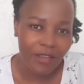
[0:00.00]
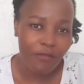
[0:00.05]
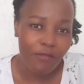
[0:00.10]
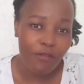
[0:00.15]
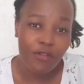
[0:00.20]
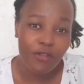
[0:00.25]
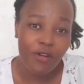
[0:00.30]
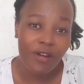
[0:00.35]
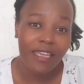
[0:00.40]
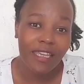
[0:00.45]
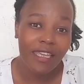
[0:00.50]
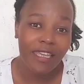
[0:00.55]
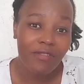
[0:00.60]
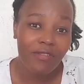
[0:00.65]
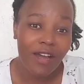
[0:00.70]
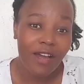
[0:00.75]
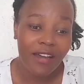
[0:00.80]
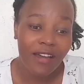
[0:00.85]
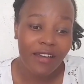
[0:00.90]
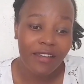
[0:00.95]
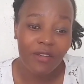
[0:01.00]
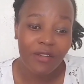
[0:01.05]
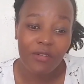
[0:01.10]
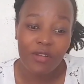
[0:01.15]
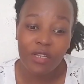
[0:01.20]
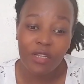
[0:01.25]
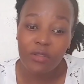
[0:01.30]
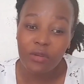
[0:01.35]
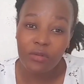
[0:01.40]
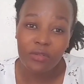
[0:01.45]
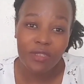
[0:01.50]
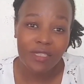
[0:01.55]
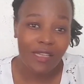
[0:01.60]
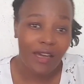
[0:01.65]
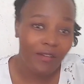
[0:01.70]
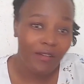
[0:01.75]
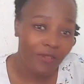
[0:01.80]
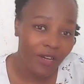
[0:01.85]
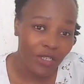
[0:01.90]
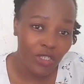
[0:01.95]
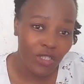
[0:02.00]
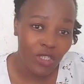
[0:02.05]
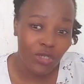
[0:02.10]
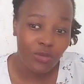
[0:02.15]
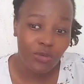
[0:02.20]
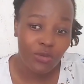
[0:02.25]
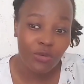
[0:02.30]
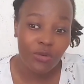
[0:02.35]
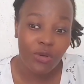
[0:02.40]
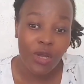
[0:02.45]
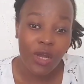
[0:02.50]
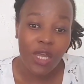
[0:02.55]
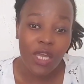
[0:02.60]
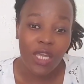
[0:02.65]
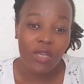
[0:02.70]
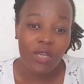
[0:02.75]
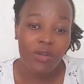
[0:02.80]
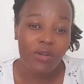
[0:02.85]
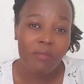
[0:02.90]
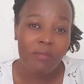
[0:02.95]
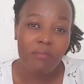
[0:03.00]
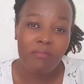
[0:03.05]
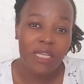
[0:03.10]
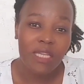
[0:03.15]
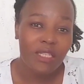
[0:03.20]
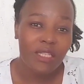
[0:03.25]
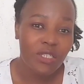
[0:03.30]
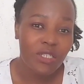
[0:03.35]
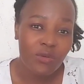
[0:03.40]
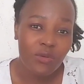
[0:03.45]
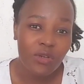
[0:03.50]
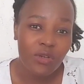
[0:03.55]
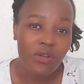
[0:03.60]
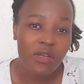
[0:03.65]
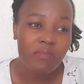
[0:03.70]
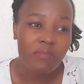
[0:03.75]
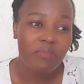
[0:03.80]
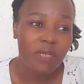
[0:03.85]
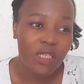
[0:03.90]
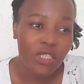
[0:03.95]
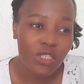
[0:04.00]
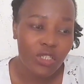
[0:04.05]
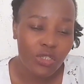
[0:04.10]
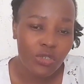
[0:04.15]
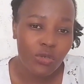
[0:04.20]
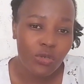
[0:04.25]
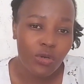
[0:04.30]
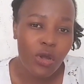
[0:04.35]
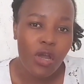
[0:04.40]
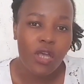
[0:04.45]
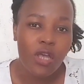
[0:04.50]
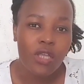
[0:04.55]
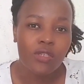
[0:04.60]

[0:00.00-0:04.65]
If you don't her, he's gonna throw stuff at you, he's gonna beat you, he's gonna pinch you.